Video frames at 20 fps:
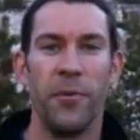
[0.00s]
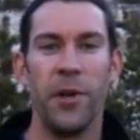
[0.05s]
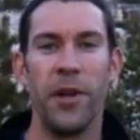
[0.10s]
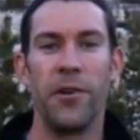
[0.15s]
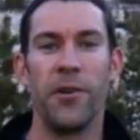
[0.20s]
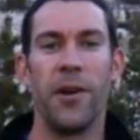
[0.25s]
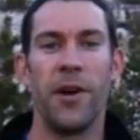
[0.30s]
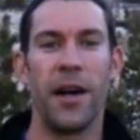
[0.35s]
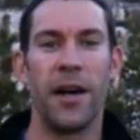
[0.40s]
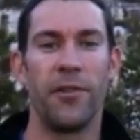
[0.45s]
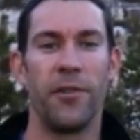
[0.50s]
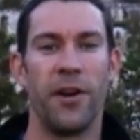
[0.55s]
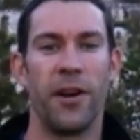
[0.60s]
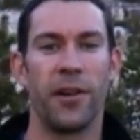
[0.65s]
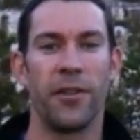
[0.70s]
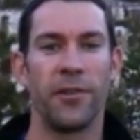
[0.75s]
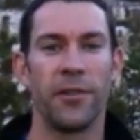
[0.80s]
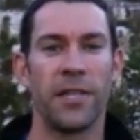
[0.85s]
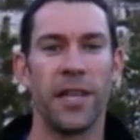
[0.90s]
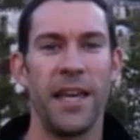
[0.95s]
We don't know how
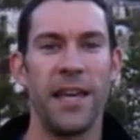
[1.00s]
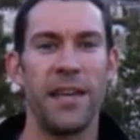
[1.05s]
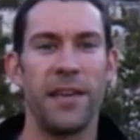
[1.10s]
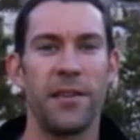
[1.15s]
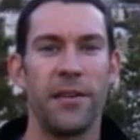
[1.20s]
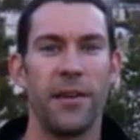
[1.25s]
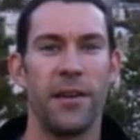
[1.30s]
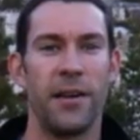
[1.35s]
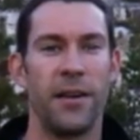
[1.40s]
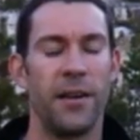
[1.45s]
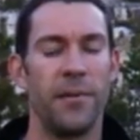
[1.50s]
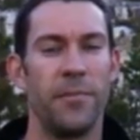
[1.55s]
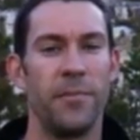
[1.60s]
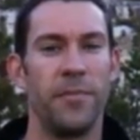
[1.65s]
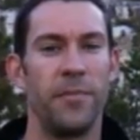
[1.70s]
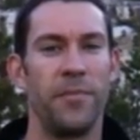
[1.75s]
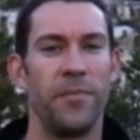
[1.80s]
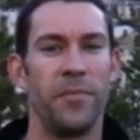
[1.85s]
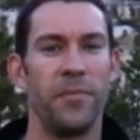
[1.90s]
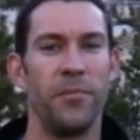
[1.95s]
long it'll take,
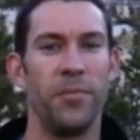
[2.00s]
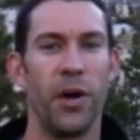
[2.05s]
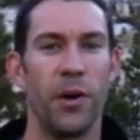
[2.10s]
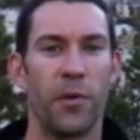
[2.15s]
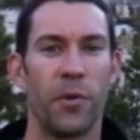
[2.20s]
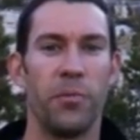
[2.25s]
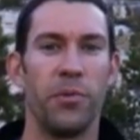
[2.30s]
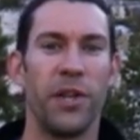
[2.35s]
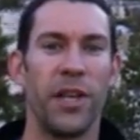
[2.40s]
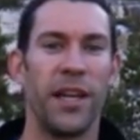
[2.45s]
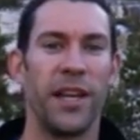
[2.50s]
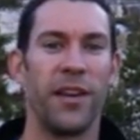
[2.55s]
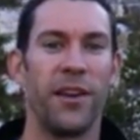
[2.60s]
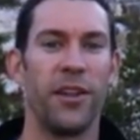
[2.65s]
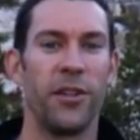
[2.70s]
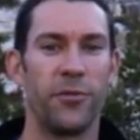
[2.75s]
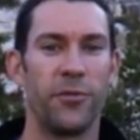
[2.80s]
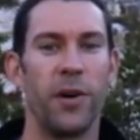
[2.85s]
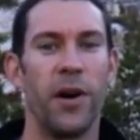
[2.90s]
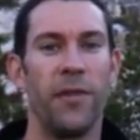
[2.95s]
um, but we're planning
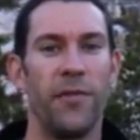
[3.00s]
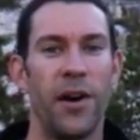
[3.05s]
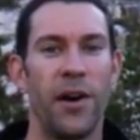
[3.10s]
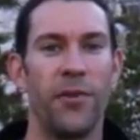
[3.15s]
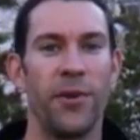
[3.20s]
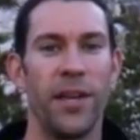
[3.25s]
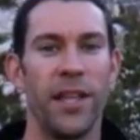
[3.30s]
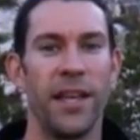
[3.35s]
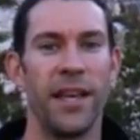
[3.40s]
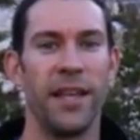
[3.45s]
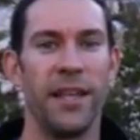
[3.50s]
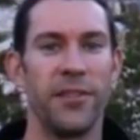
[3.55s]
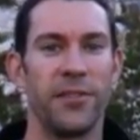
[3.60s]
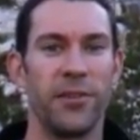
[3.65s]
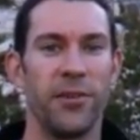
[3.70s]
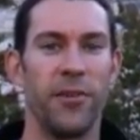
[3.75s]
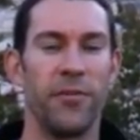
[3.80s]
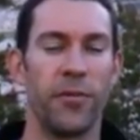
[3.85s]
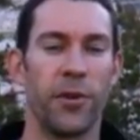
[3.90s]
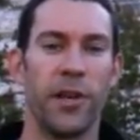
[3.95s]
on a 12-hour day.
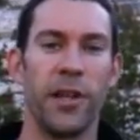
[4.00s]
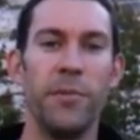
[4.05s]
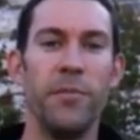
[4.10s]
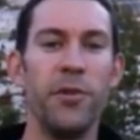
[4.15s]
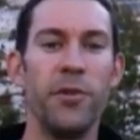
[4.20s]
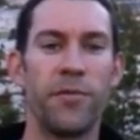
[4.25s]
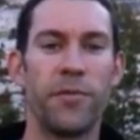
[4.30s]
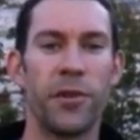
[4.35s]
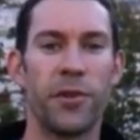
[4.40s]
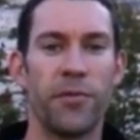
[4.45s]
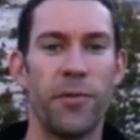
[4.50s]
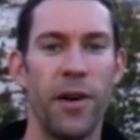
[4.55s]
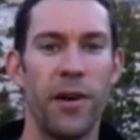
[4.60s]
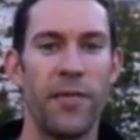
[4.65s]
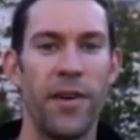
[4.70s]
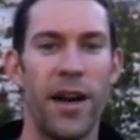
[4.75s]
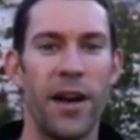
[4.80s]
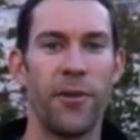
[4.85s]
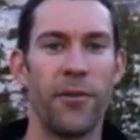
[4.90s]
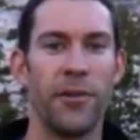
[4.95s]
So if we're going to move for
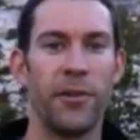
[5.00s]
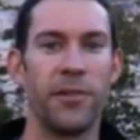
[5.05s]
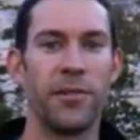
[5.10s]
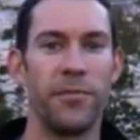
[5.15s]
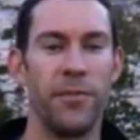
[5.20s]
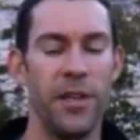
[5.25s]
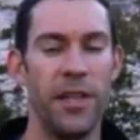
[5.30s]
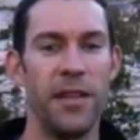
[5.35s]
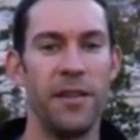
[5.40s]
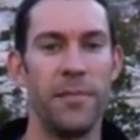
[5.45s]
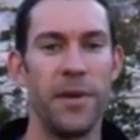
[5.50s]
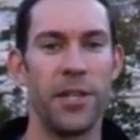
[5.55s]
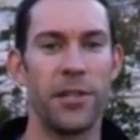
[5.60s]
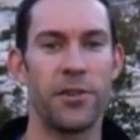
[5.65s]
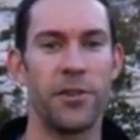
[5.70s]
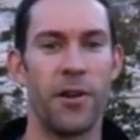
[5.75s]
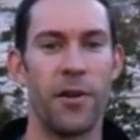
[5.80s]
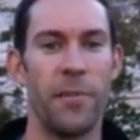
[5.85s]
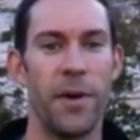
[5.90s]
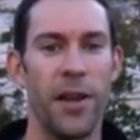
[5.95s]
12 hours, we need to make
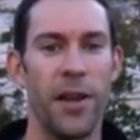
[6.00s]
sure our